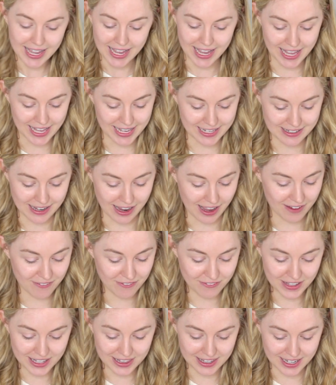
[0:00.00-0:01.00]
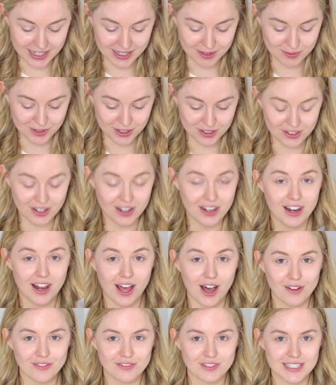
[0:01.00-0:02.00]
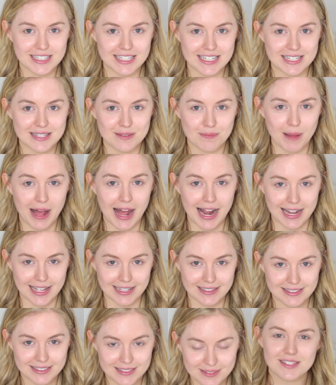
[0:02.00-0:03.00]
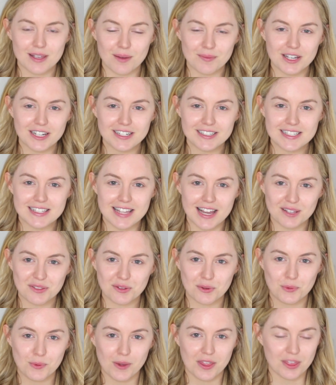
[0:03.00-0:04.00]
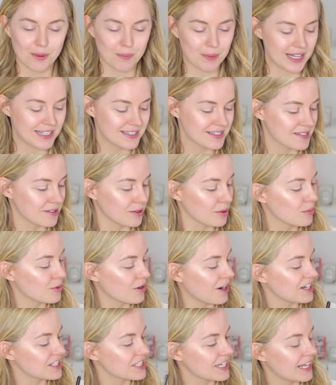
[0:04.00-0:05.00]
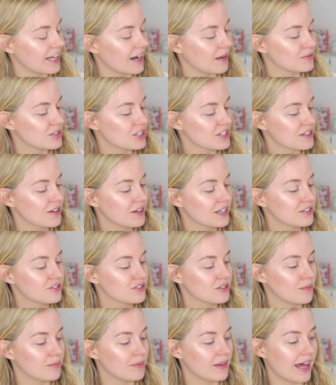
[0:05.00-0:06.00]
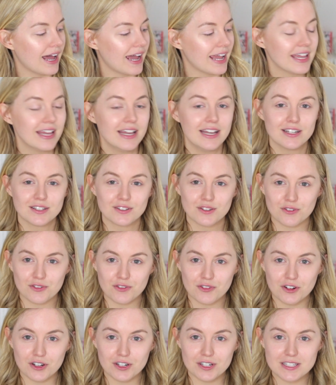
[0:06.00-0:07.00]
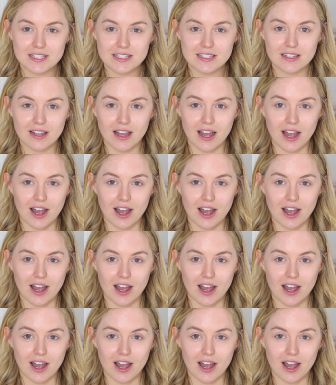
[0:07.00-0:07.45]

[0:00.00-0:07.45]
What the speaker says: And I feel like I'm gonna love this palette. So I'm gonna start with a pencil brush, and I'm just going to apply the first